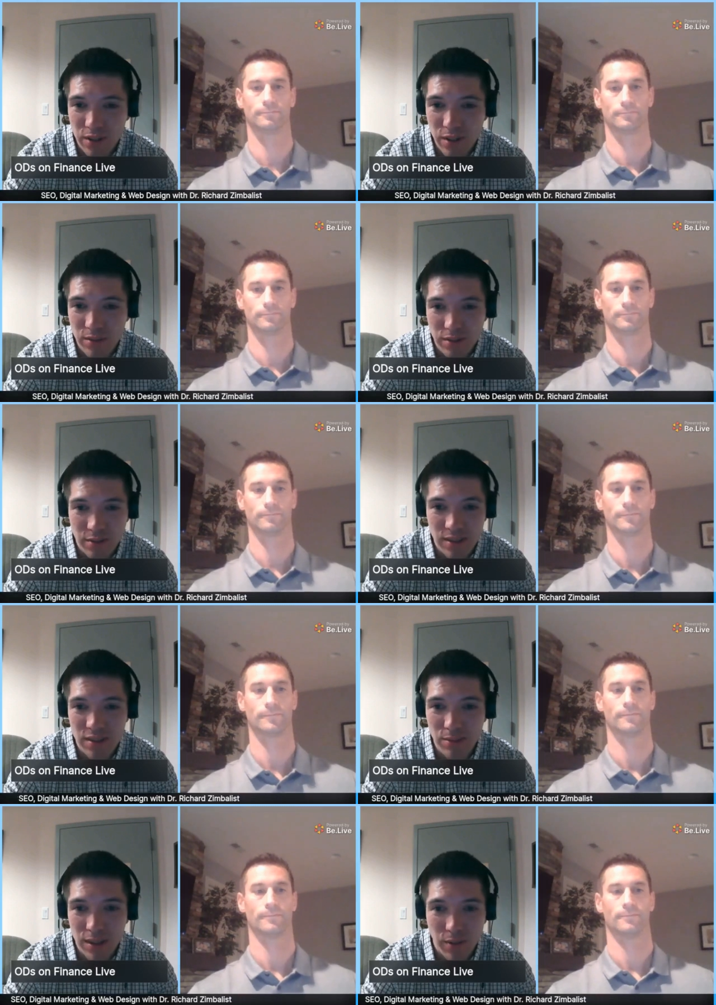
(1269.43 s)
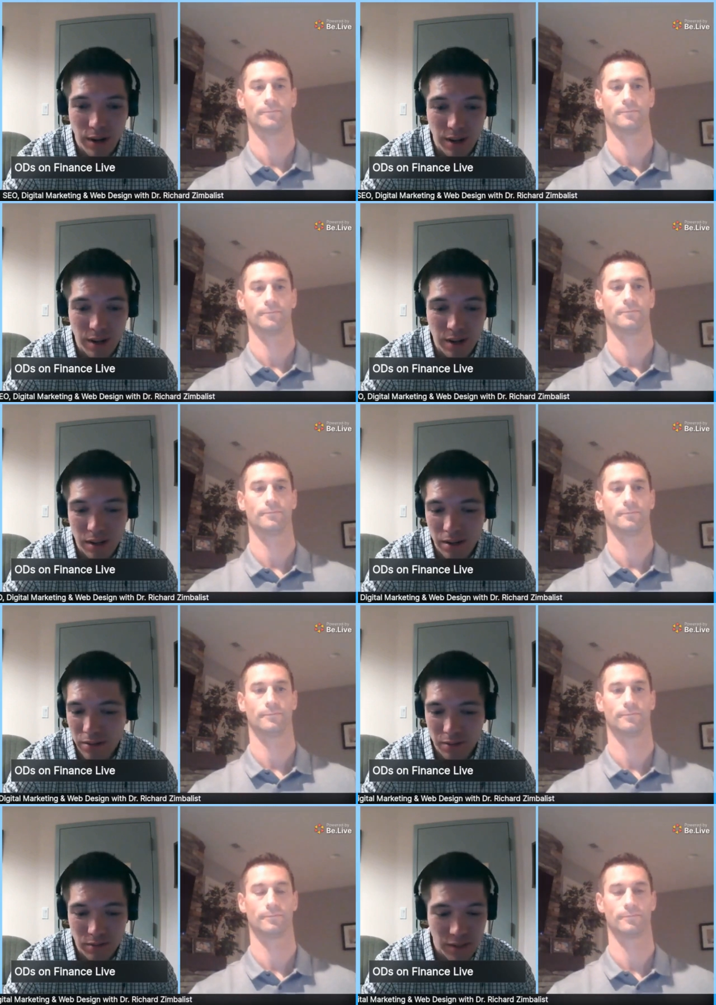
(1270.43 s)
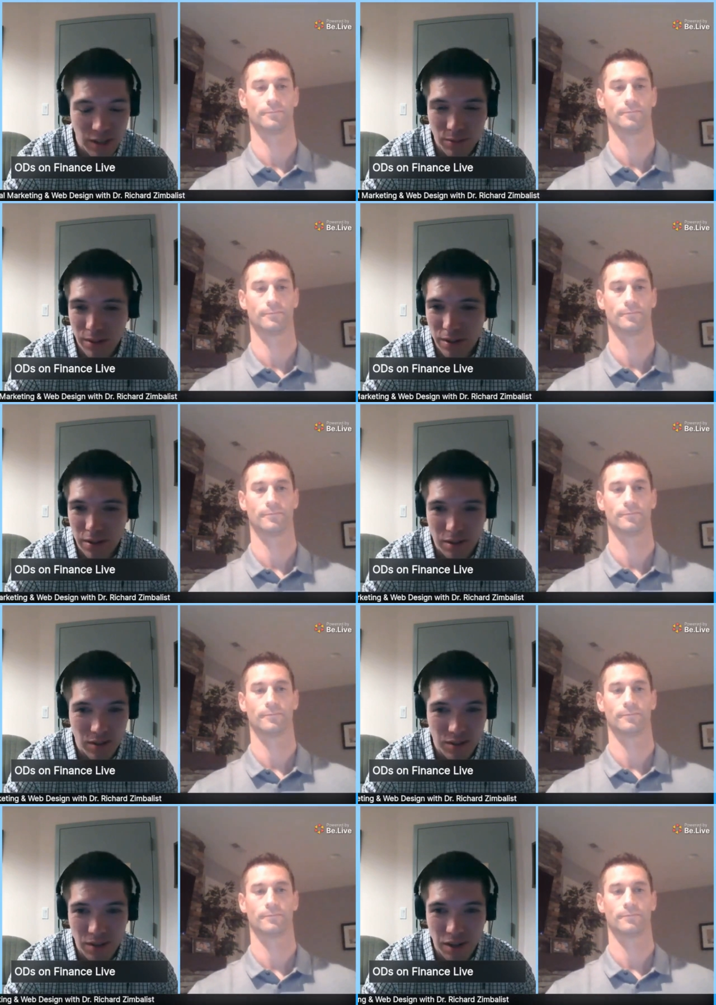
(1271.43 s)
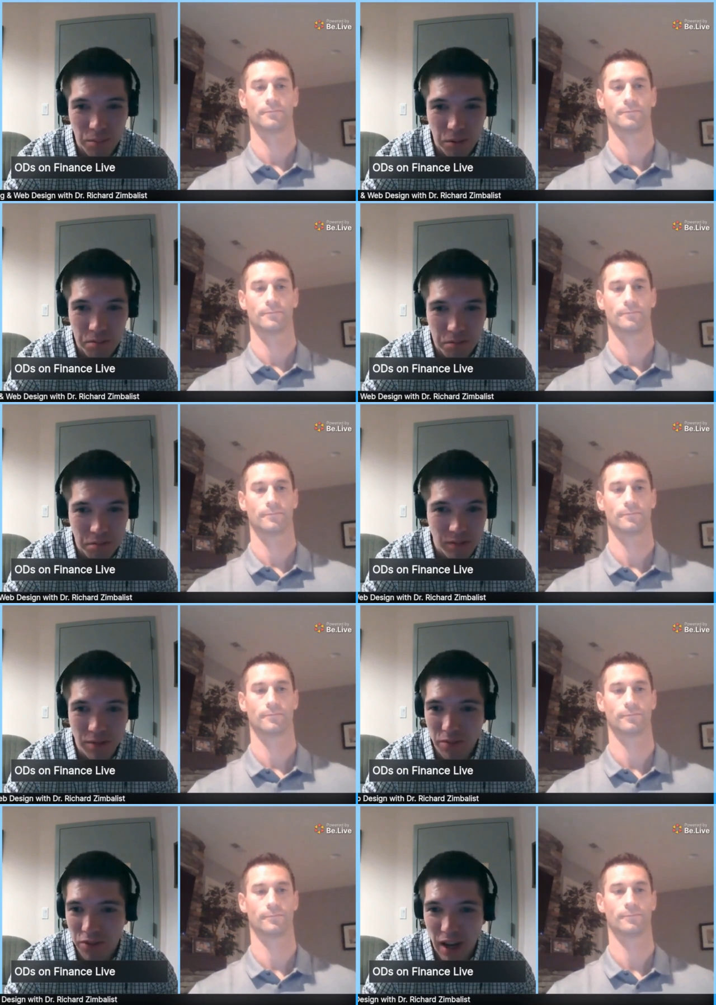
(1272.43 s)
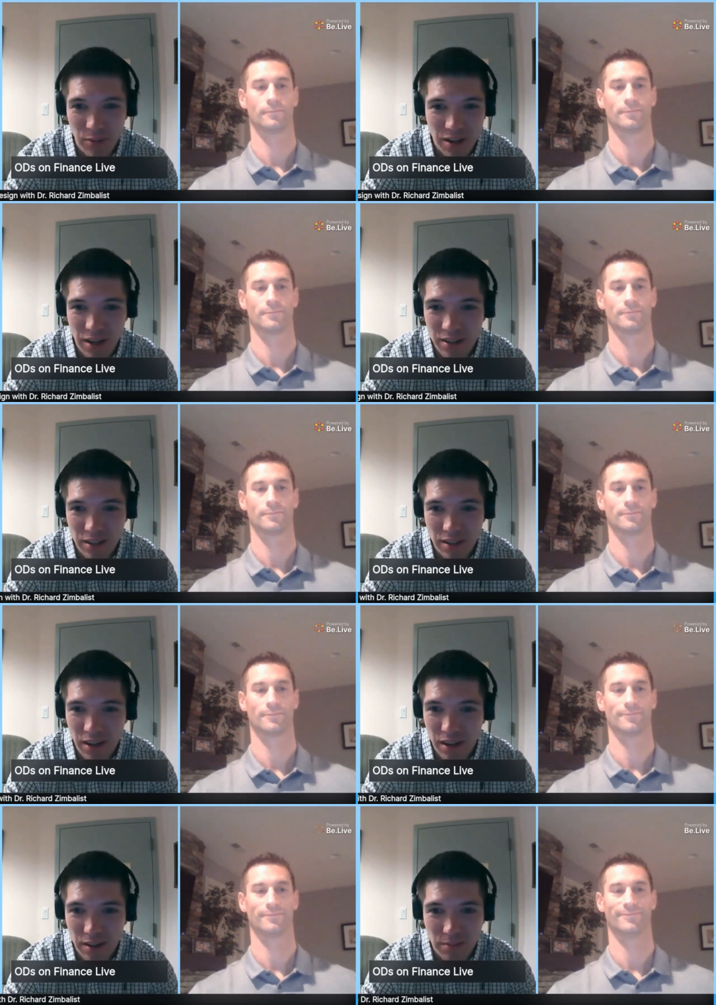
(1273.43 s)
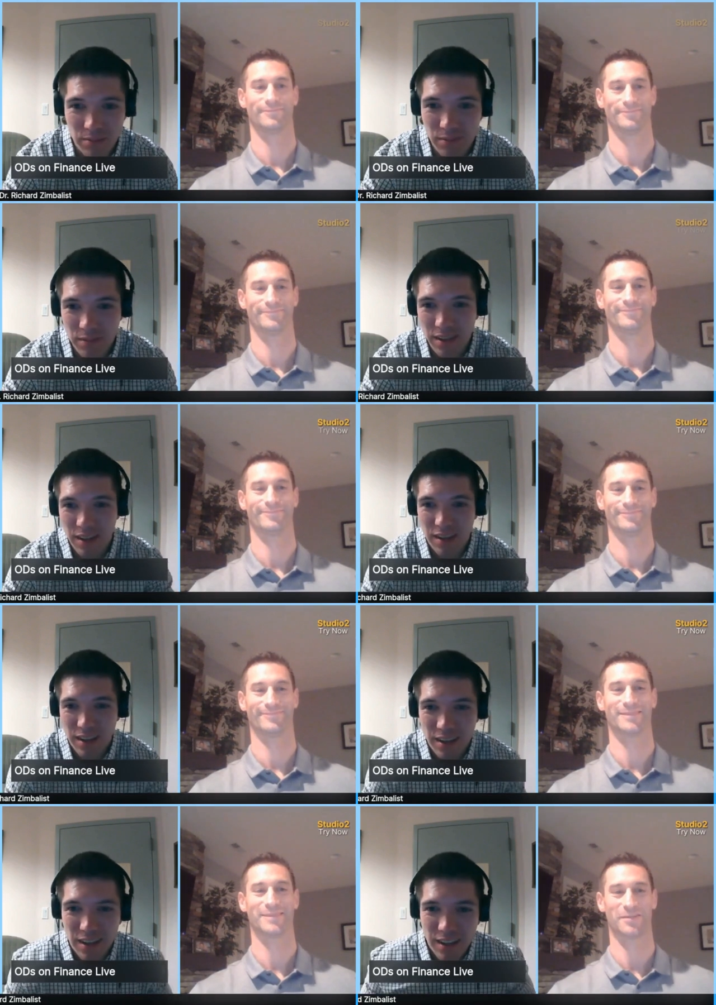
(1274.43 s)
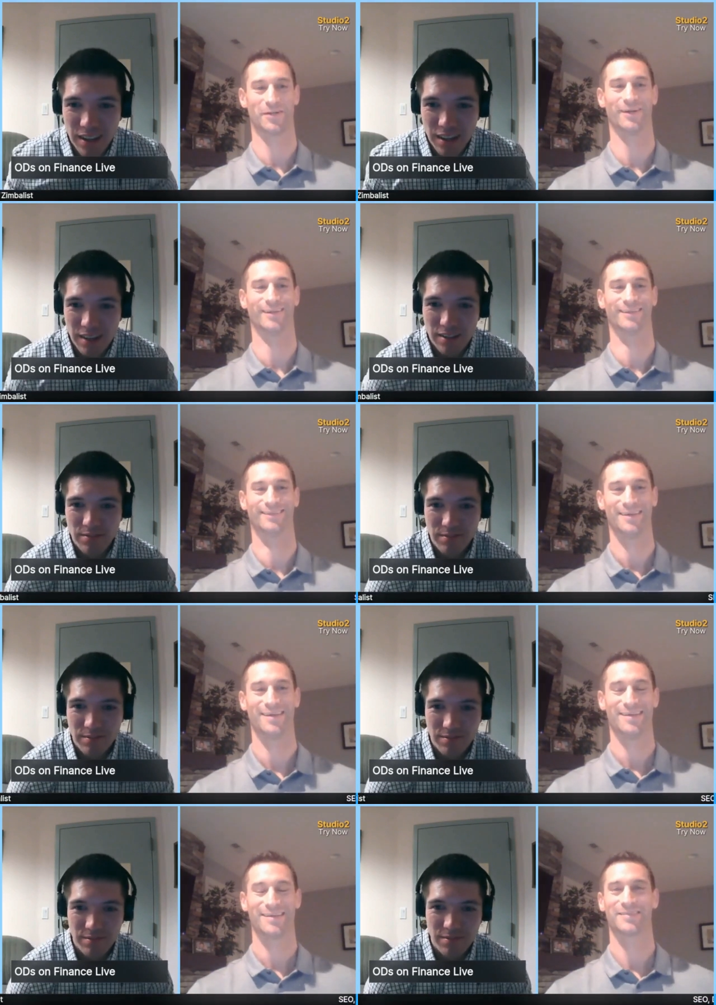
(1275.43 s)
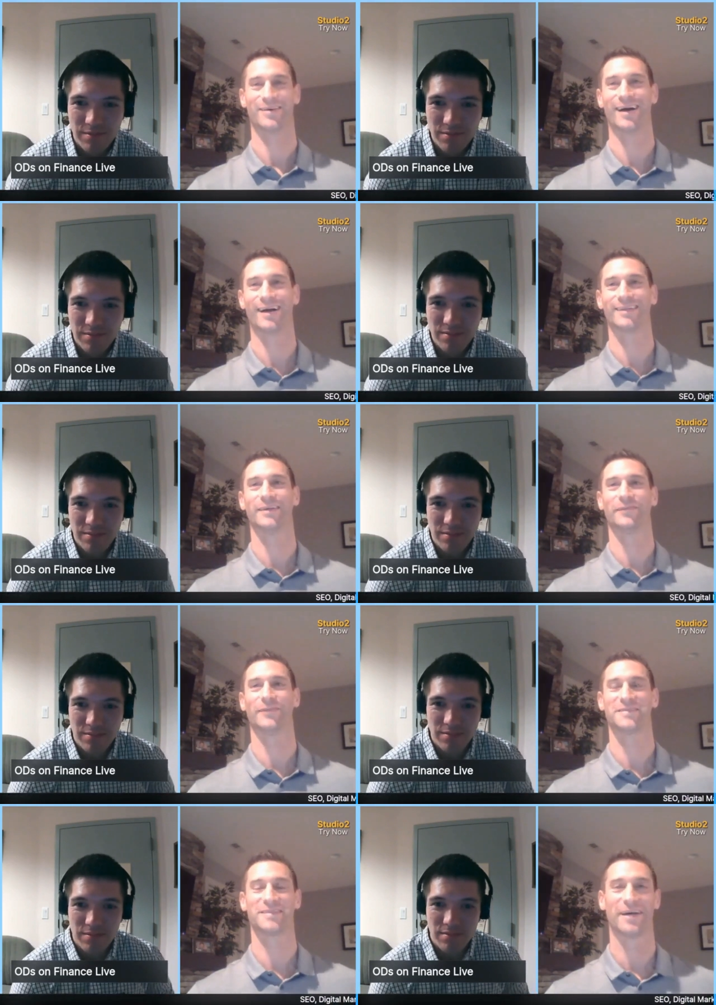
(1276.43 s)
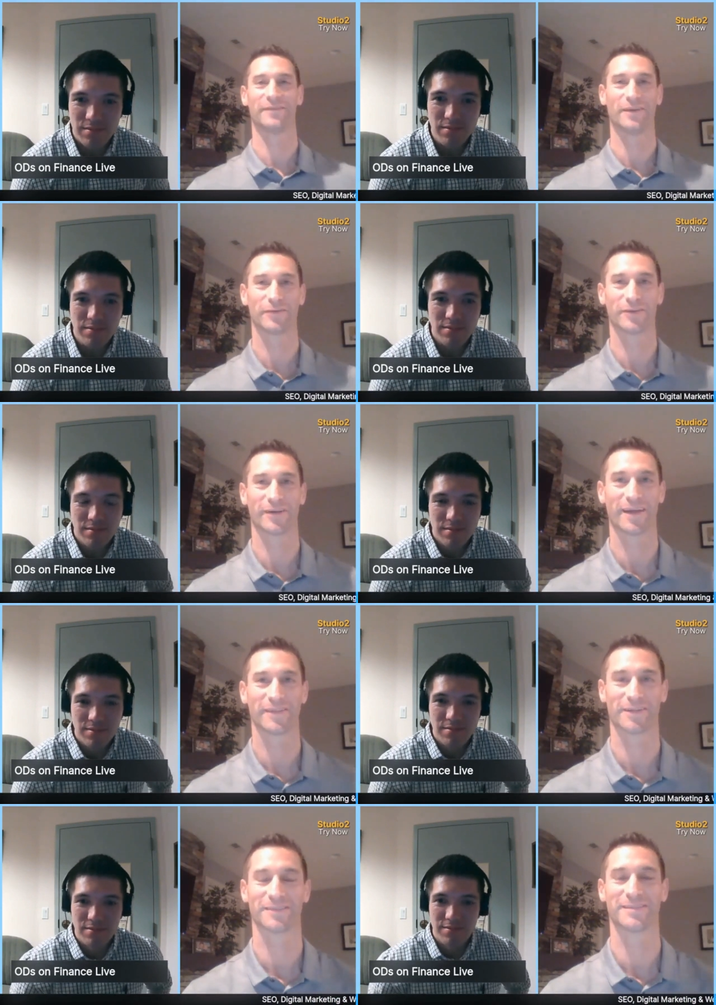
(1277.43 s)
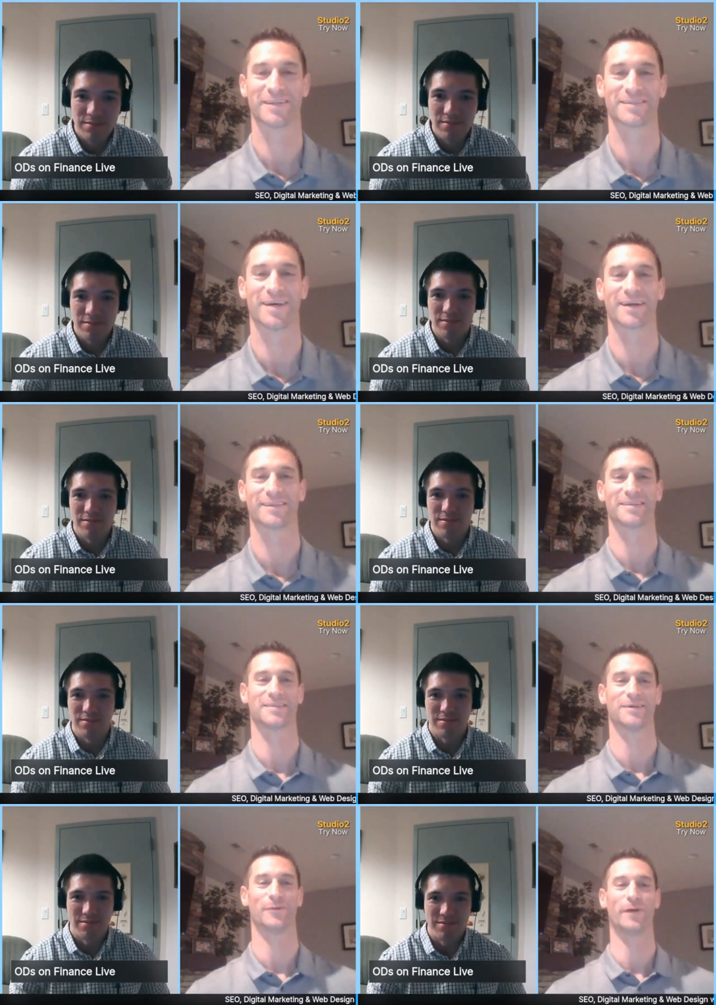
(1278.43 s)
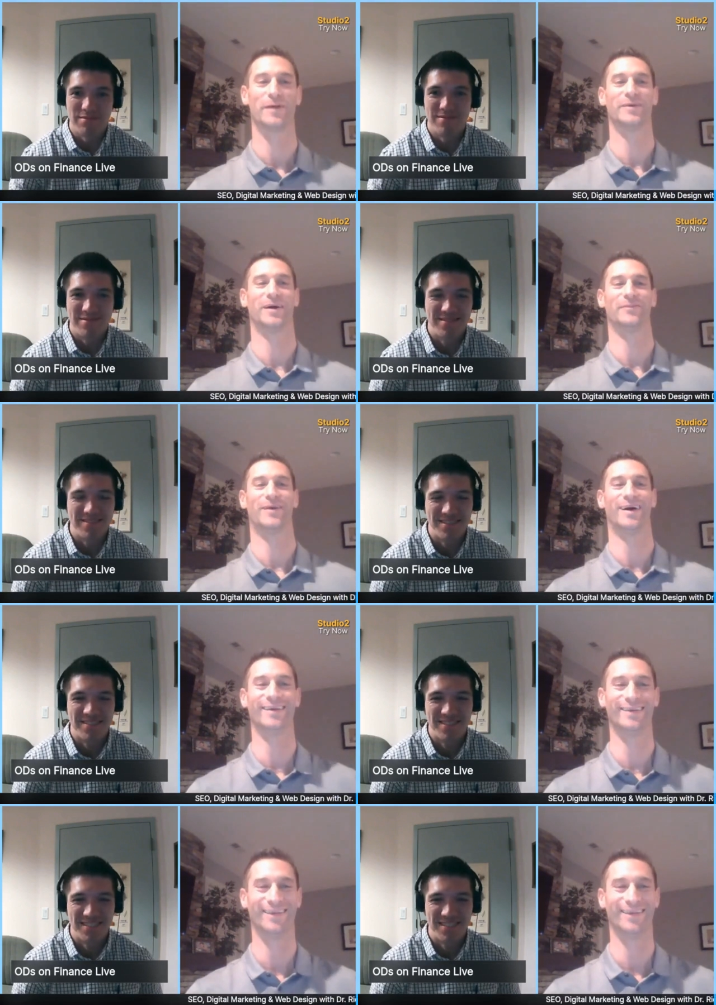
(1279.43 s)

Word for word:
Speaker 1: in terms of ECP marketing uh, with Facebook, Instagram, or even Snapchat, TikTok?
Speaker 2: Sure. So I can definitely say I've never done anything on TikTok. That's uh, way beyond my.